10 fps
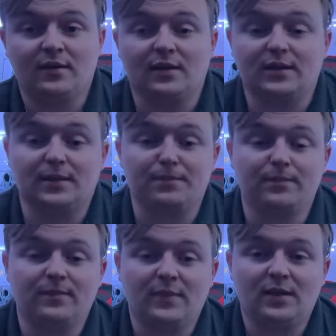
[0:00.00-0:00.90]

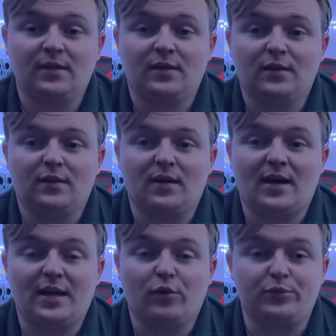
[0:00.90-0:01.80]
I
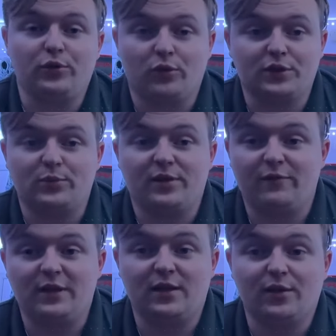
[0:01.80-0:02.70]
helped yours with a
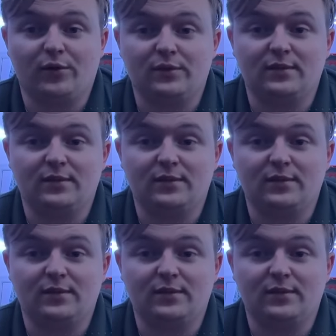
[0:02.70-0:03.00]
video.